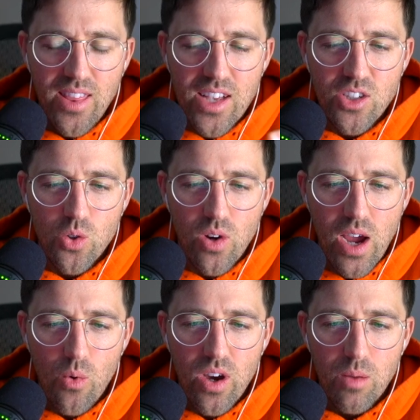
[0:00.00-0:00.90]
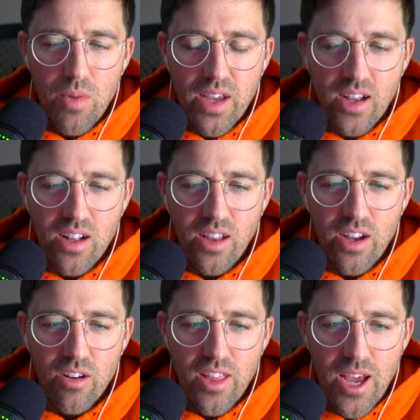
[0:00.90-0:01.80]
that story, I want to make it
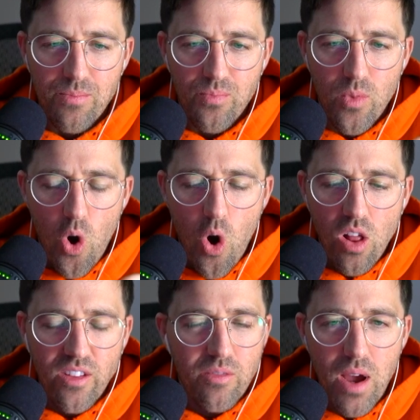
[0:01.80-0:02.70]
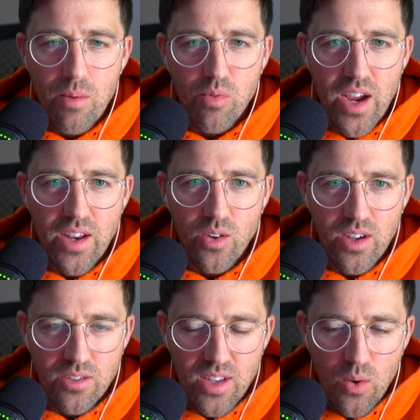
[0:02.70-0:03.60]
clear that all of my brand
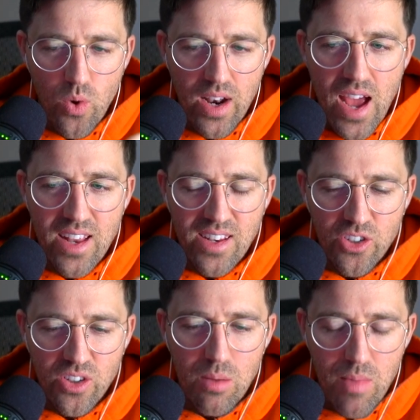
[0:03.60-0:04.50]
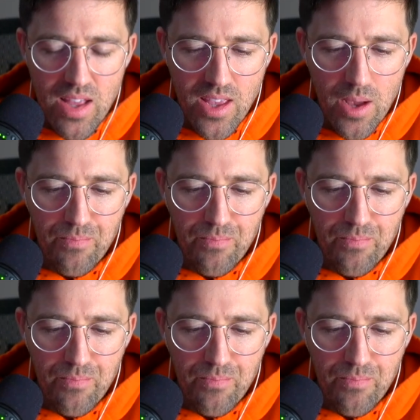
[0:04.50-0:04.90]
deals, when I initially met them,